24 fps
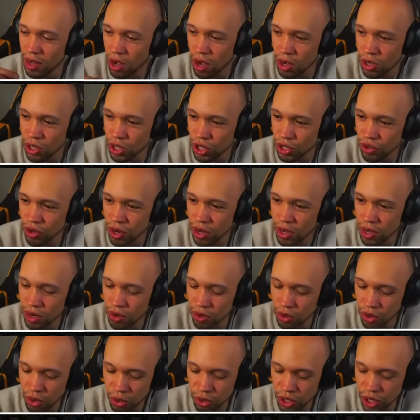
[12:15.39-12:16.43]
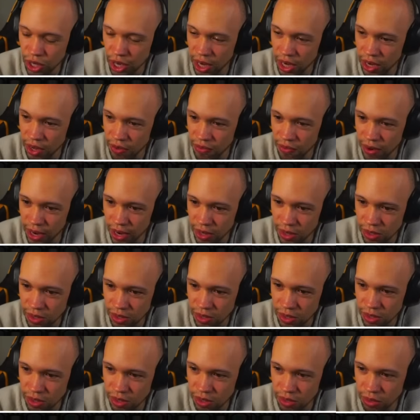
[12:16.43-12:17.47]
Australia or Oceania
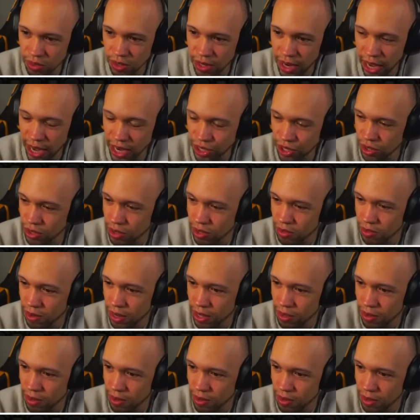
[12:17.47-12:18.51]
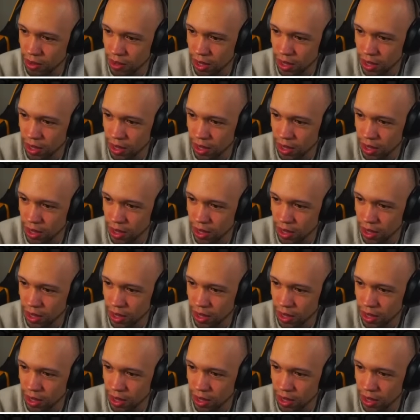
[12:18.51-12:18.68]
finals, or nationals rather.